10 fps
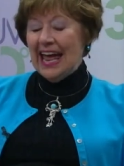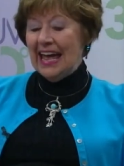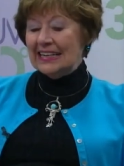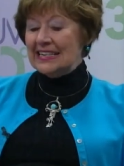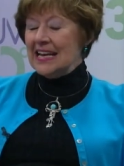
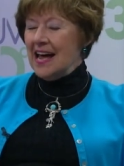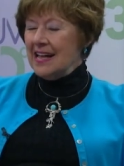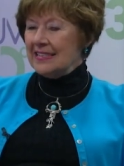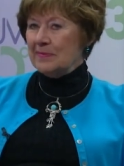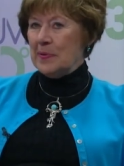and
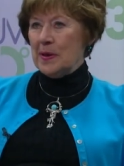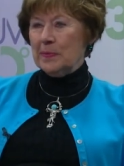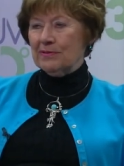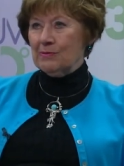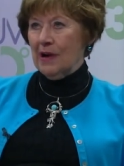lots of
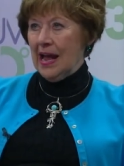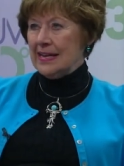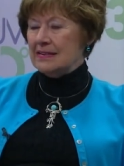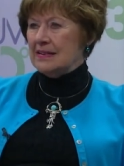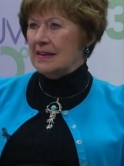people
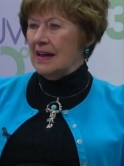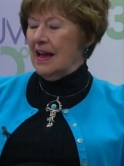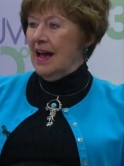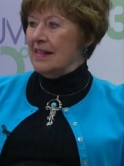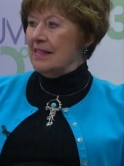write
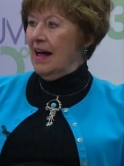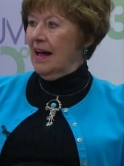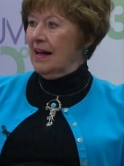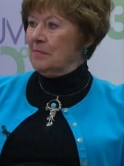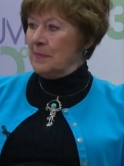
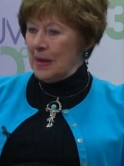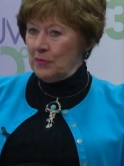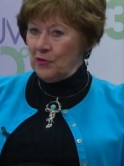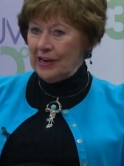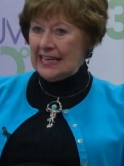uh,
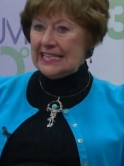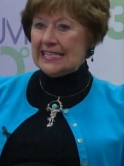memories